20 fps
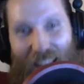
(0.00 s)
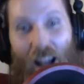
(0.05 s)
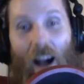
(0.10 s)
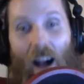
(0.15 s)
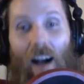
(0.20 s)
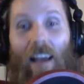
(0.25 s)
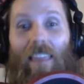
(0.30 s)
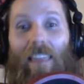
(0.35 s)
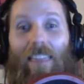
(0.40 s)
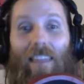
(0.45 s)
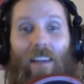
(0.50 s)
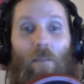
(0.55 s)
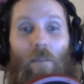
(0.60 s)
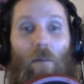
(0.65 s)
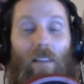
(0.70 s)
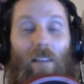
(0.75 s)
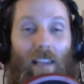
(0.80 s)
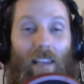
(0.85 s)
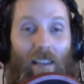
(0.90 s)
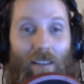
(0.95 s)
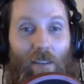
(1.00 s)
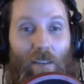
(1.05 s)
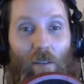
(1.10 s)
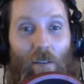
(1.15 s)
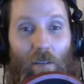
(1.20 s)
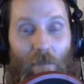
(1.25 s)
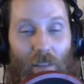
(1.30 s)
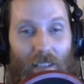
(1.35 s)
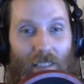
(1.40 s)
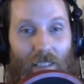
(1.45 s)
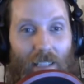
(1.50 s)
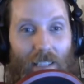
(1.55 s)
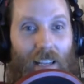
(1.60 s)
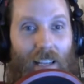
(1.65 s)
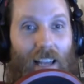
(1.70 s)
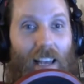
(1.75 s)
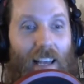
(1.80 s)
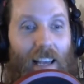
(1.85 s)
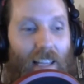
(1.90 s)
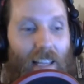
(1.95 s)
I think what they could do to fix
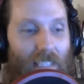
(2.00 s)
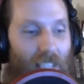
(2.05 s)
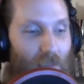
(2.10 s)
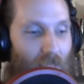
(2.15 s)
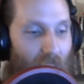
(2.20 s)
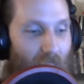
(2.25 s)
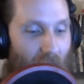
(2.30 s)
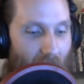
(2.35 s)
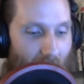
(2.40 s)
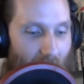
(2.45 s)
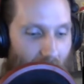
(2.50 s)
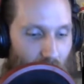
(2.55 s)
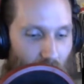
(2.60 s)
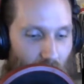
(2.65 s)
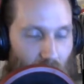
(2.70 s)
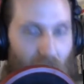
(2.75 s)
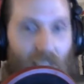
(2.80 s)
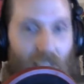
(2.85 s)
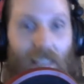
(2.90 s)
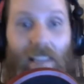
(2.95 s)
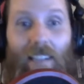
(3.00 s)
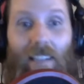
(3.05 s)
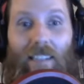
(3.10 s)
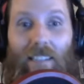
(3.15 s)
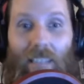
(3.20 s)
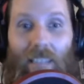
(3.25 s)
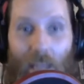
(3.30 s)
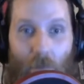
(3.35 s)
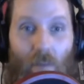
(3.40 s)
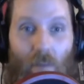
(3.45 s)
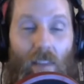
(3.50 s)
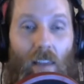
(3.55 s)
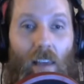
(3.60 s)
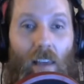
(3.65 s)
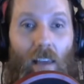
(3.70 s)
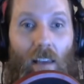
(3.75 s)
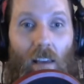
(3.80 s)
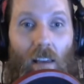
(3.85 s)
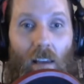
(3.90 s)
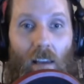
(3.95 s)
it is if they actually did the same
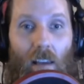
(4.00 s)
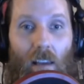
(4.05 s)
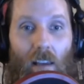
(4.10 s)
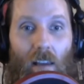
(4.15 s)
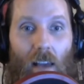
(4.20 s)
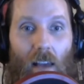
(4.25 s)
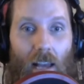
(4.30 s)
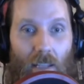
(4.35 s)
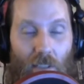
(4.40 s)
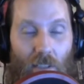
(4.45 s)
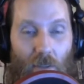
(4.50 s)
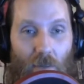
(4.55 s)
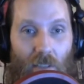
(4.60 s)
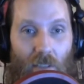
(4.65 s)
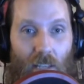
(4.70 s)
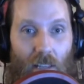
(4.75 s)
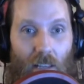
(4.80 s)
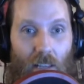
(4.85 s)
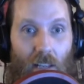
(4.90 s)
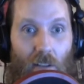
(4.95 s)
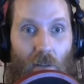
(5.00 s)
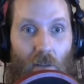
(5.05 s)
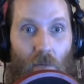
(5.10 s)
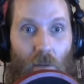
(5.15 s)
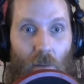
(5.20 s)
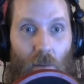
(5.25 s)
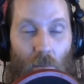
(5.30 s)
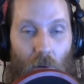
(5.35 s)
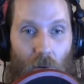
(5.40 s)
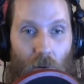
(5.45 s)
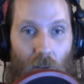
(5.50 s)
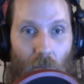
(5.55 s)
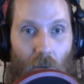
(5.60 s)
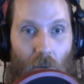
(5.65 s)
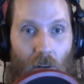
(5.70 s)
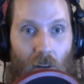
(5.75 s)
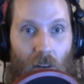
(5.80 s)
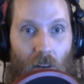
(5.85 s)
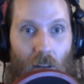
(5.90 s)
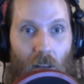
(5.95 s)
thing as you said they do with
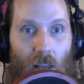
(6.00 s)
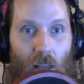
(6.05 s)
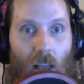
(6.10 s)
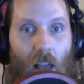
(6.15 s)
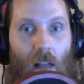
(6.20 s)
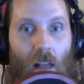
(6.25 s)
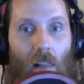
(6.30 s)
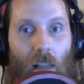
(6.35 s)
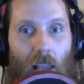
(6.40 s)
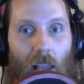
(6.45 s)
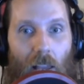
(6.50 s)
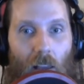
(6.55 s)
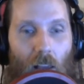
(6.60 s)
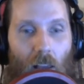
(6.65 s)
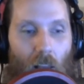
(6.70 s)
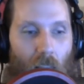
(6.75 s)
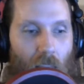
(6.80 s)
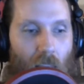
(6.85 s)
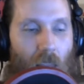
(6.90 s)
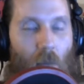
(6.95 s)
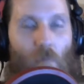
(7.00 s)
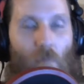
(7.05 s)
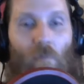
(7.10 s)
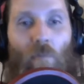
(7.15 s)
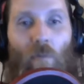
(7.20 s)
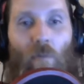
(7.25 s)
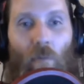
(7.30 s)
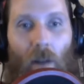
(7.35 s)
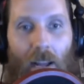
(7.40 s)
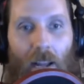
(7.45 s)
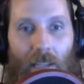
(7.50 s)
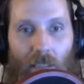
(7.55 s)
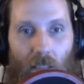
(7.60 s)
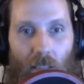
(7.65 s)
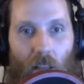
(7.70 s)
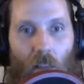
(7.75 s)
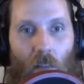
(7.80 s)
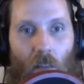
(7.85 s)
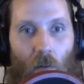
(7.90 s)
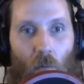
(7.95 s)
Pokemon, like
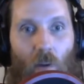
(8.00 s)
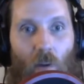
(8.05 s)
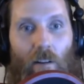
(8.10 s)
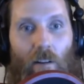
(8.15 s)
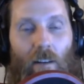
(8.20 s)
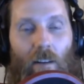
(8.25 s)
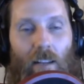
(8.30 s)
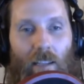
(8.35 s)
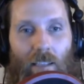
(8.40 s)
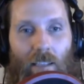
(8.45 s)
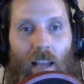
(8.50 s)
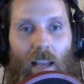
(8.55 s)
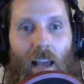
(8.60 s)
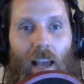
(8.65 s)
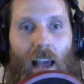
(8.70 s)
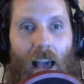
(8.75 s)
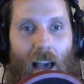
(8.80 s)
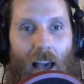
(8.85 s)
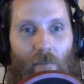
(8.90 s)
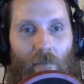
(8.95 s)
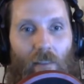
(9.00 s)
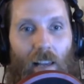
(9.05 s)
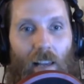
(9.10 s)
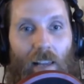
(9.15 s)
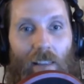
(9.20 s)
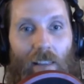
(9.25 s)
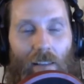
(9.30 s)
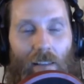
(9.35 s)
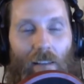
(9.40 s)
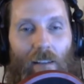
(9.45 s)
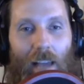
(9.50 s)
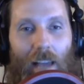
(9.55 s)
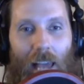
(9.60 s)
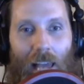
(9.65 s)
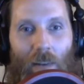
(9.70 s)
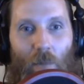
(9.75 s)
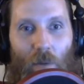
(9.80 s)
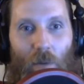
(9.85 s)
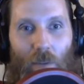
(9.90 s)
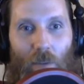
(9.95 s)
embrace the weirdness have like the little
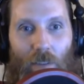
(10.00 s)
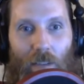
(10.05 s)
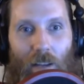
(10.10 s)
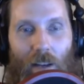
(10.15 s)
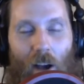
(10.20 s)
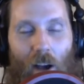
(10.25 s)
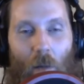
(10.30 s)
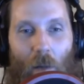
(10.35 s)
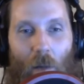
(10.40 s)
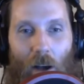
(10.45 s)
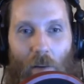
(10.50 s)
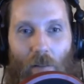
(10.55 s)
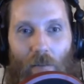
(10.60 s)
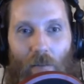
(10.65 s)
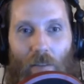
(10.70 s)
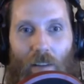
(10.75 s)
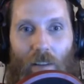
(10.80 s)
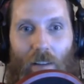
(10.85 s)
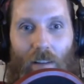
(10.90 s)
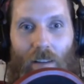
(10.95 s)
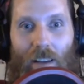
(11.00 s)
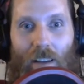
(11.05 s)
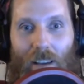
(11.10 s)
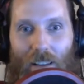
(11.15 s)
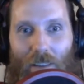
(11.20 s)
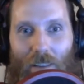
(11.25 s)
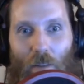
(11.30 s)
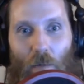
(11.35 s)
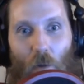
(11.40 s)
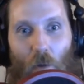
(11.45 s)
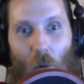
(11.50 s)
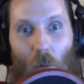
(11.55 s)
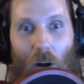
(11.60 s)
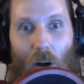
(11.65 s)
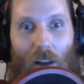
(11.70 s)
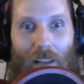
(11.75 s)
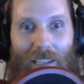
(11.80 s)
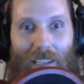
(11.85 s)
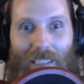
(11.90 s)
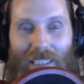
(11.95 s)
animals that come out of the the
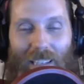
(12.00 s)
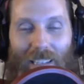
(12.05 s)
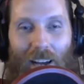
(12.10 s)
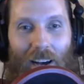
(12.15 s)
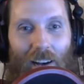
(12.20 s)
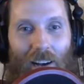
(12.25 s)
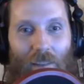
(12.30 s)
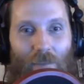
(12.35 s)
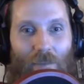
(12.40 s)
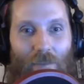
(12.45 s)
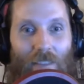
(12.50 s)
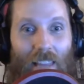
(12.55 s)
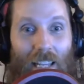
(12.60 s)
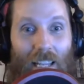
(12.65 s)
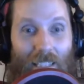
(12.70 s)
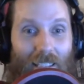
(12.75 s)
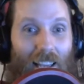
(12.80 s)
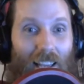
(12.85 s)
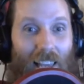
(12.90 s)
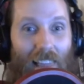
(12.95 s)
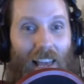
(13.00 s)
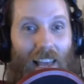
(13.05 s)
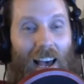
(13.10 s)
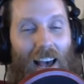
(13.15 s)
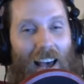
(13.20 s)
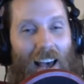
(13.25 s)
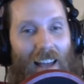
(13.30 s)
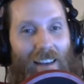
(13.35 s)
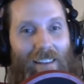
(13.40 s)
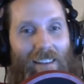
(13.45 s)
robotic stuff things like that